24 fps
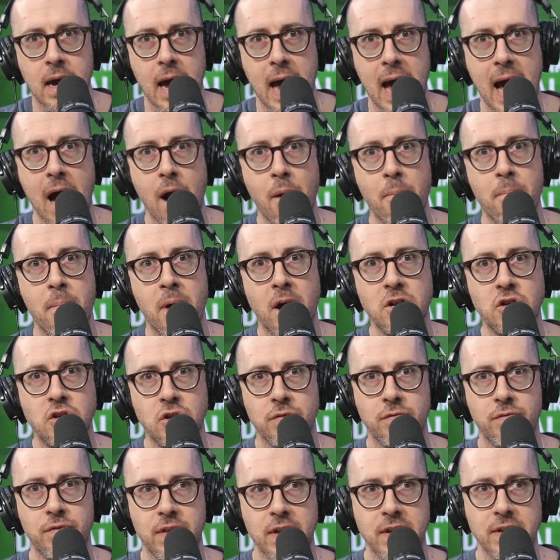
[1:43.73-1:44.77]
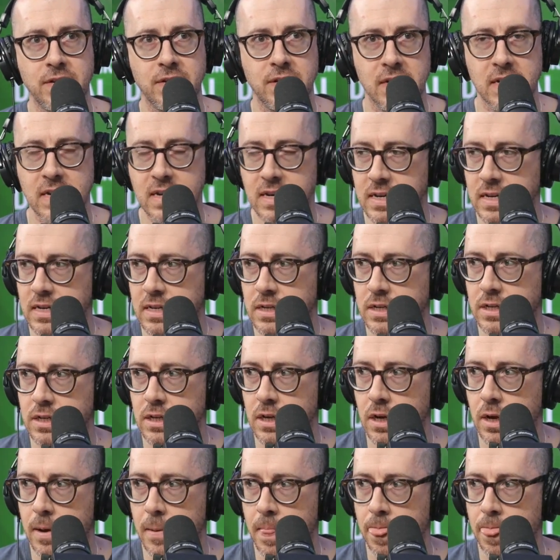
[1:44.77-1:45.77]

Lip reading: how much of this is